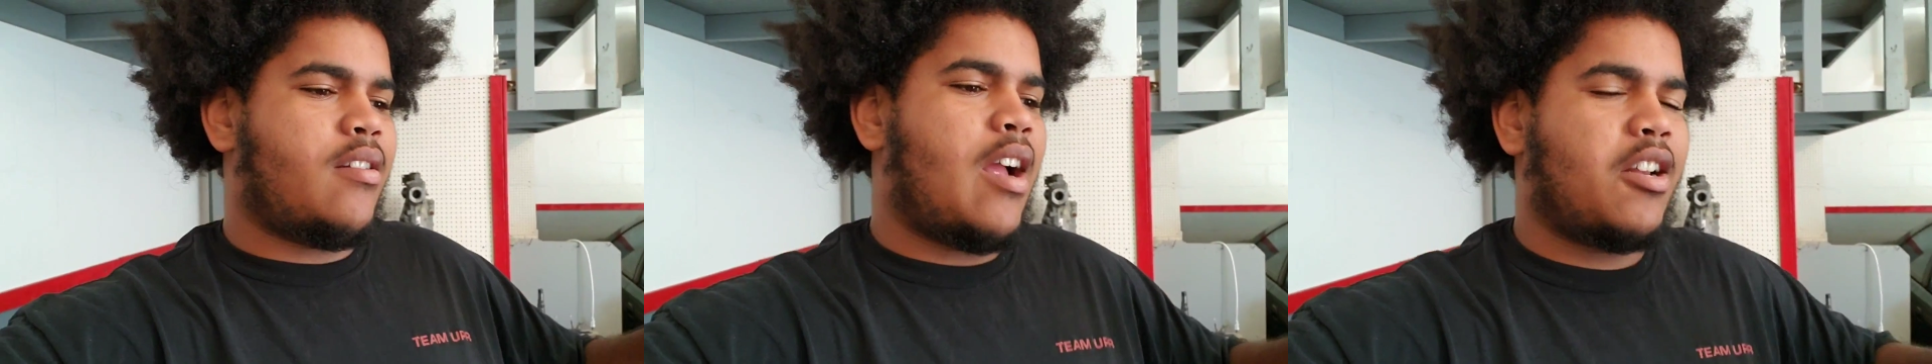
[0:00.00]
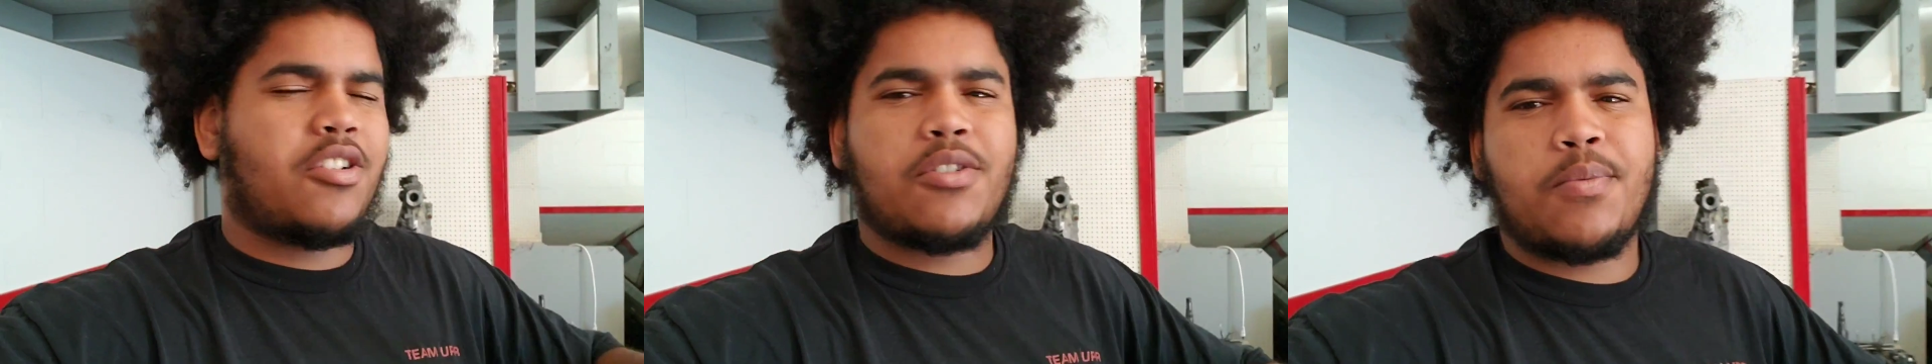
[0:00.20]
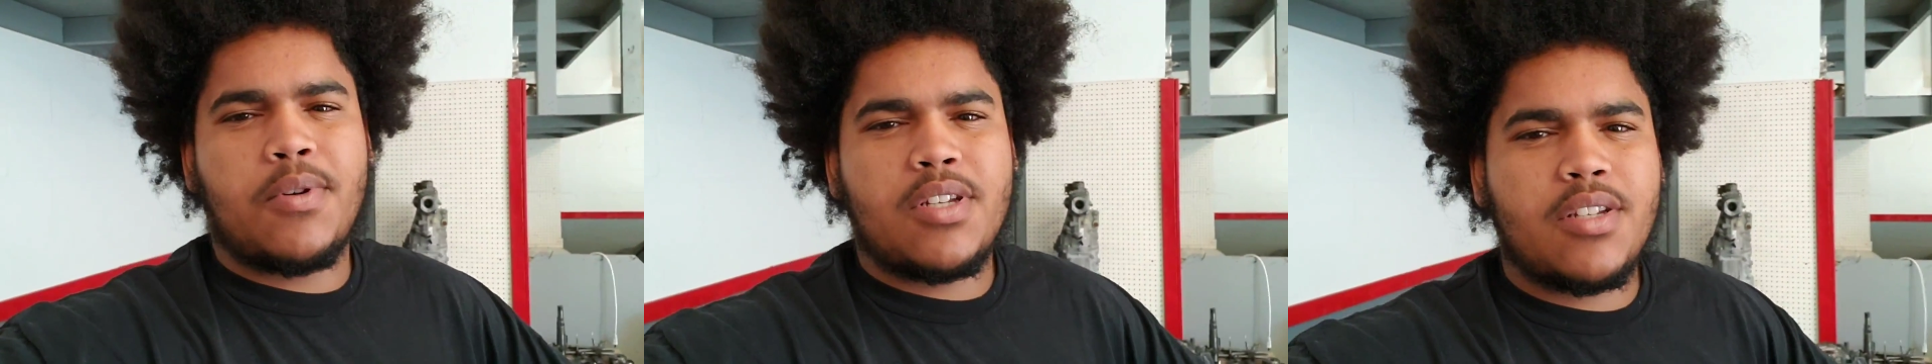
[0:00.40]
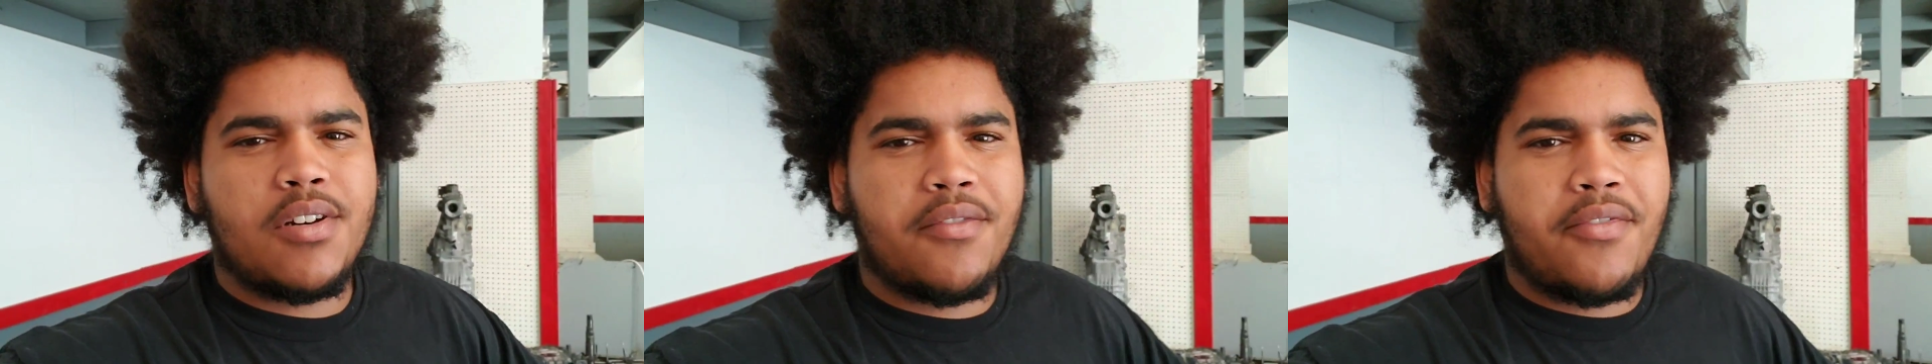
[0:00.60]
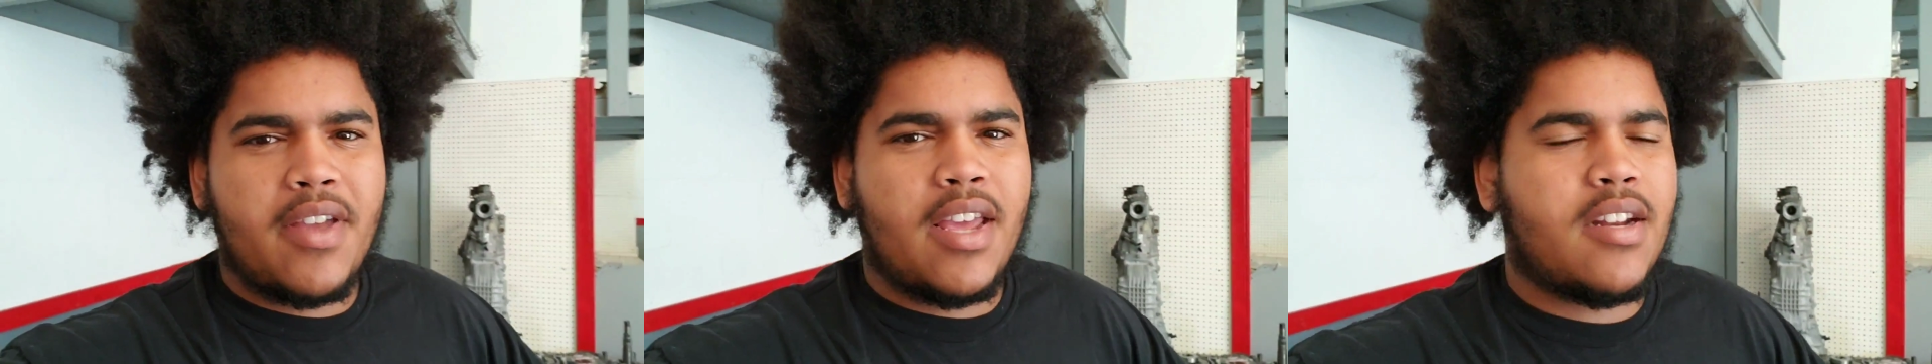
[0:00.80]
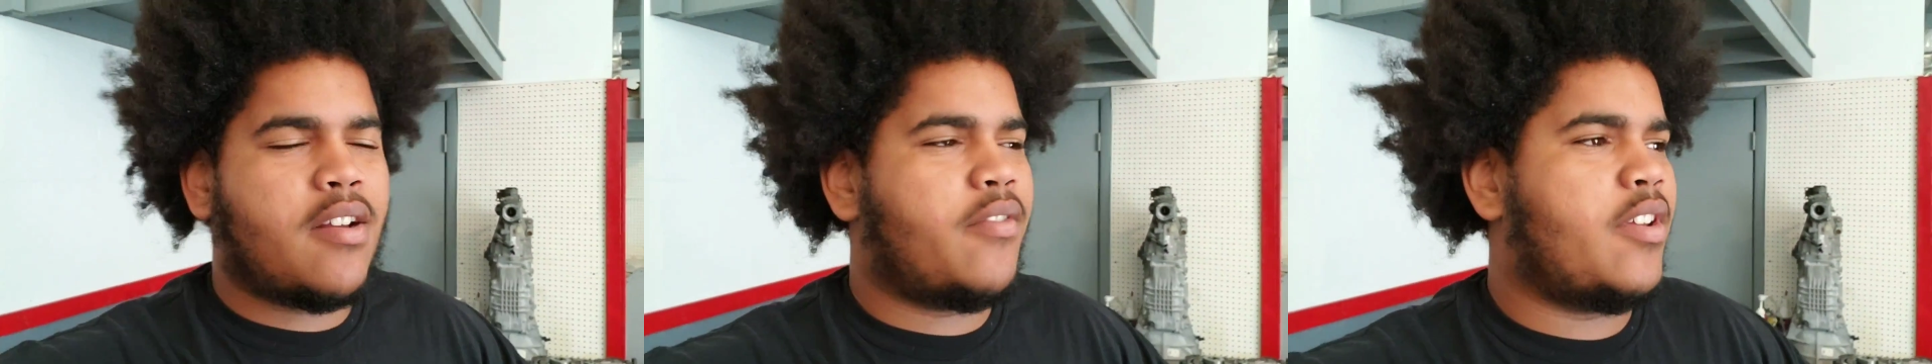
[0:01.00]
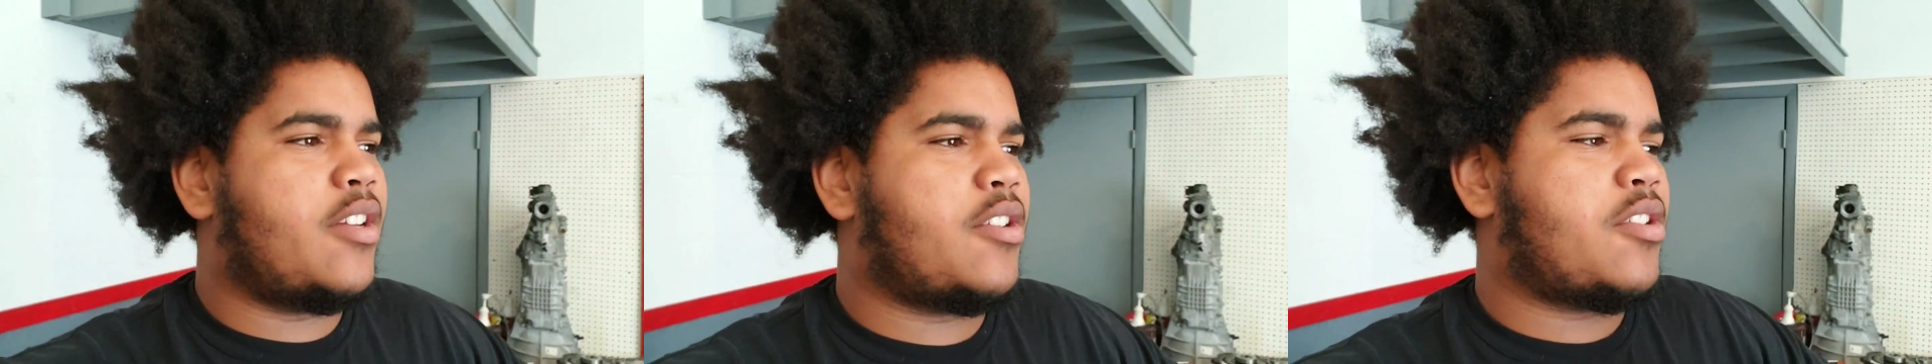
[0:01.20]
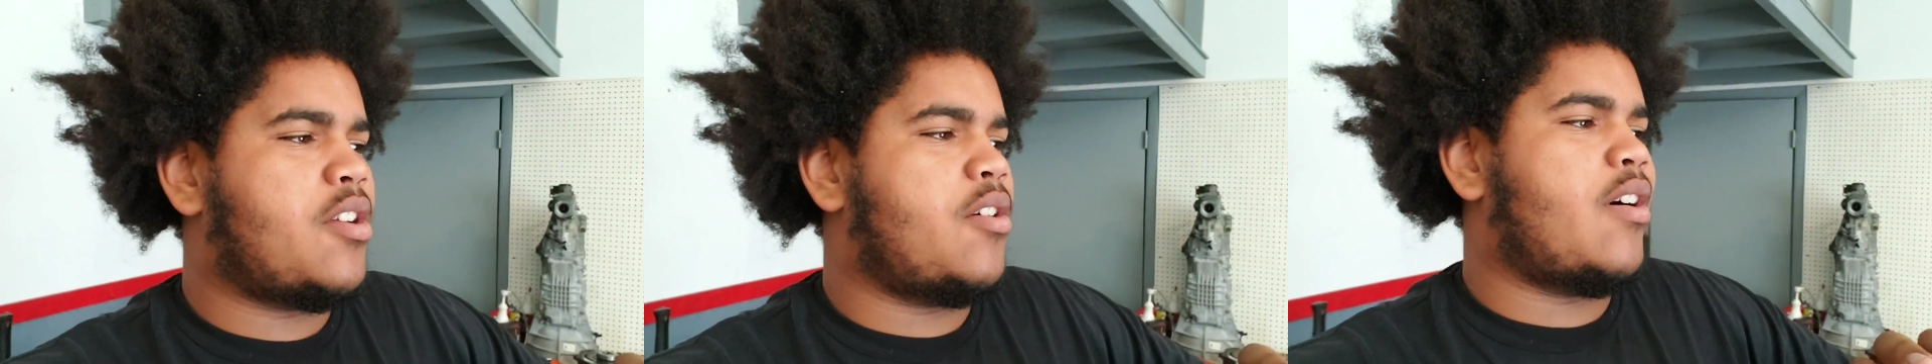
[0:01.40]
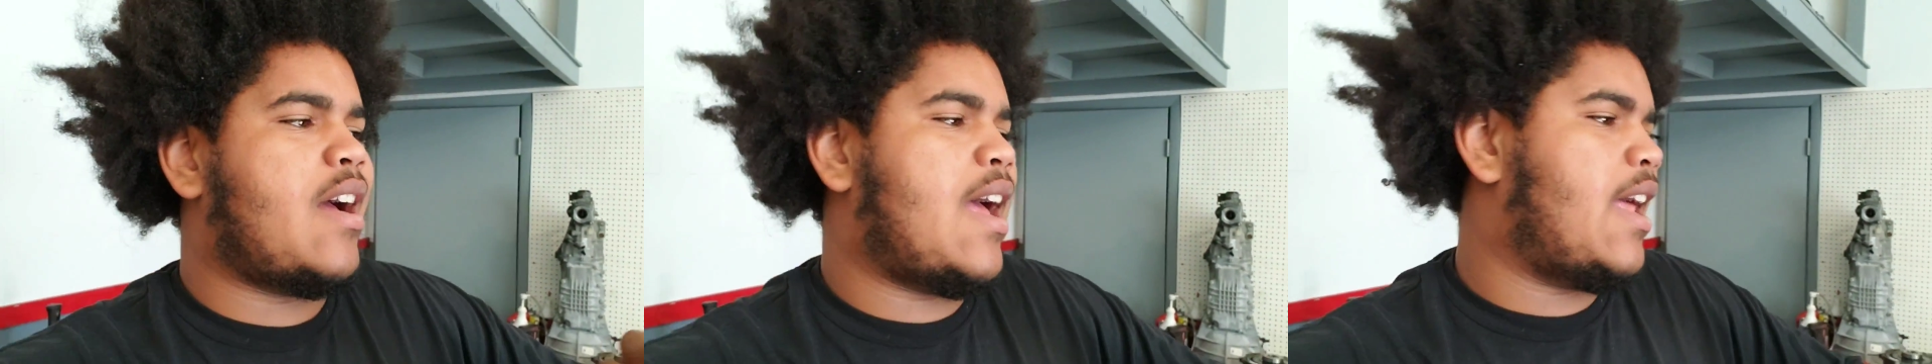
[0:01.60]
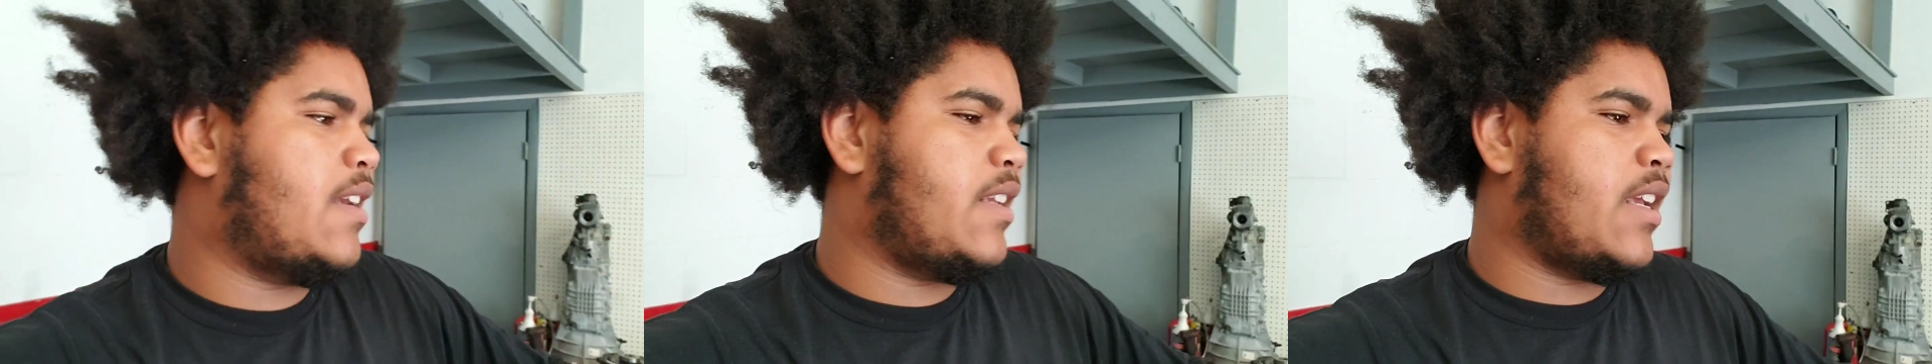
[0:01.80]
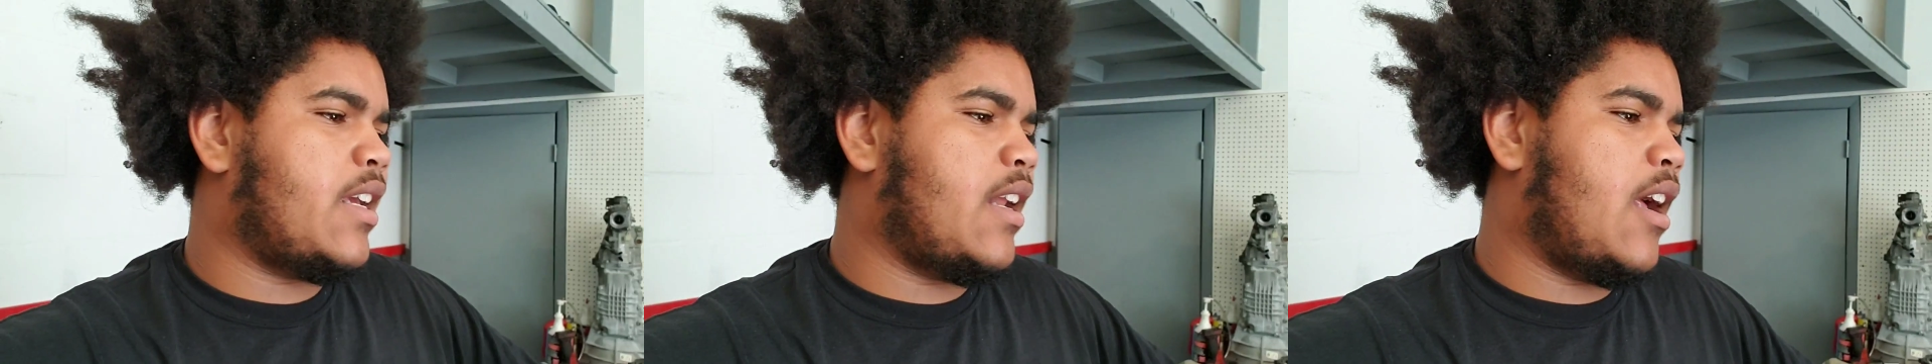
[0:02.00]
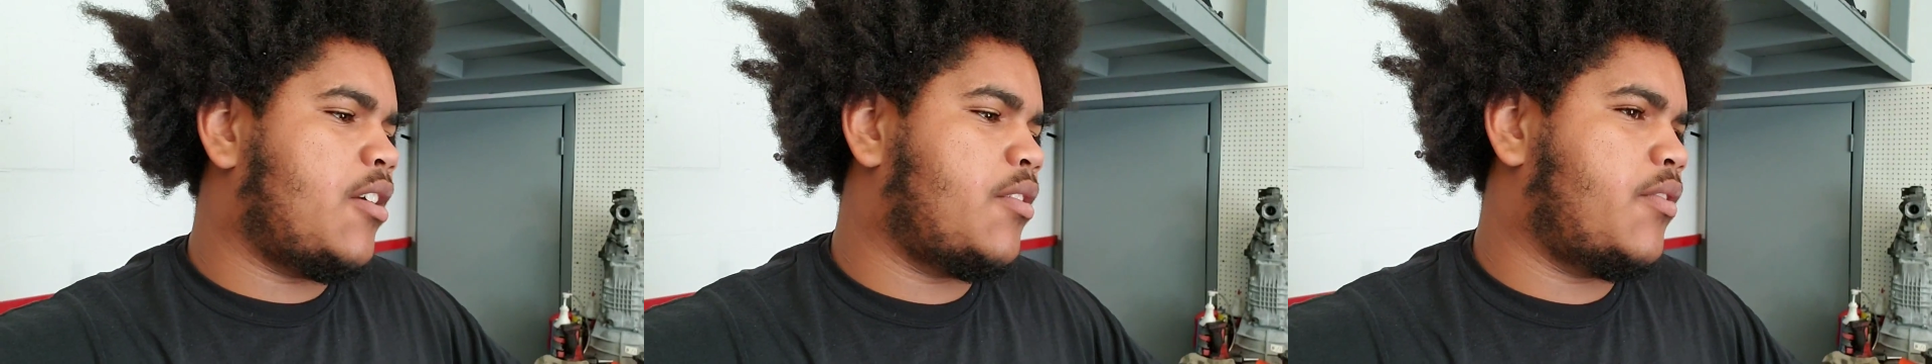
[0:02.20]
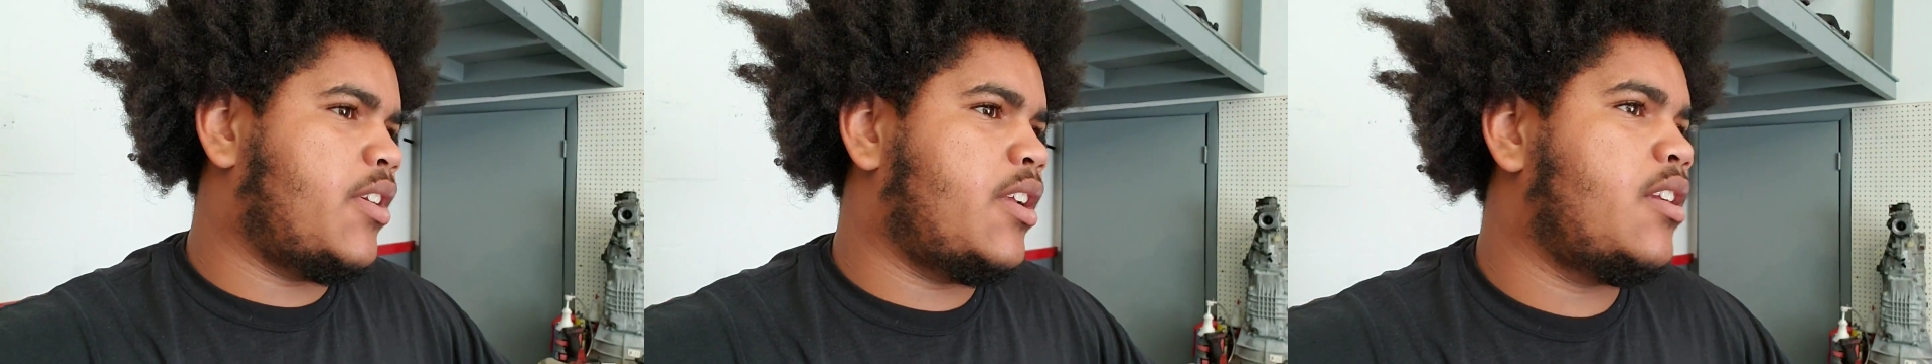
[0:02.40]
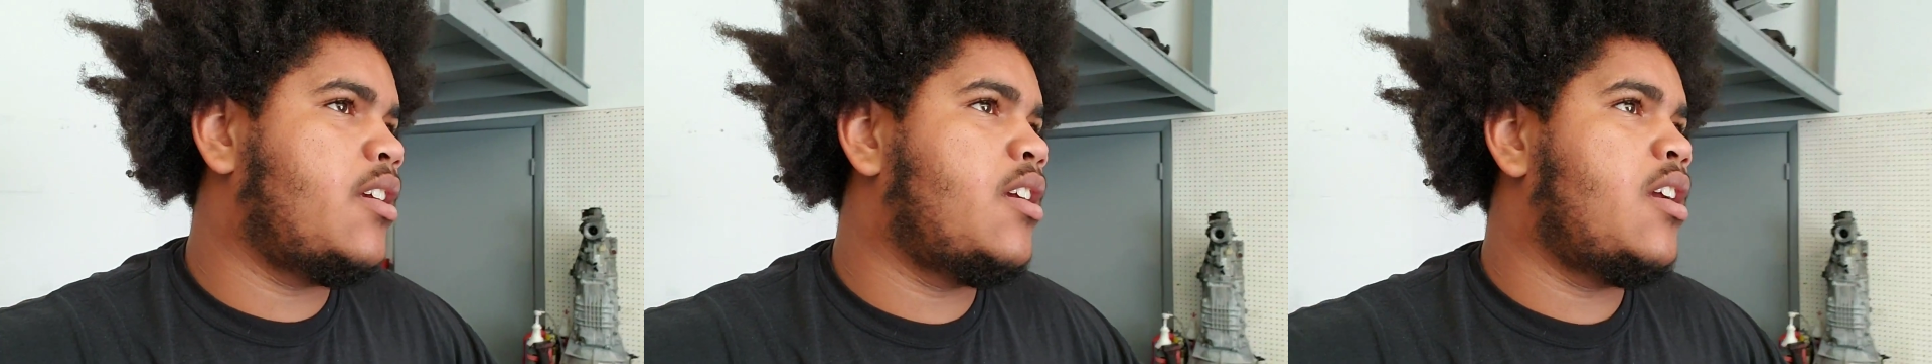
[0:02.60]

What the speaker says: I just wasn't a fan of it, so I had to get out of it.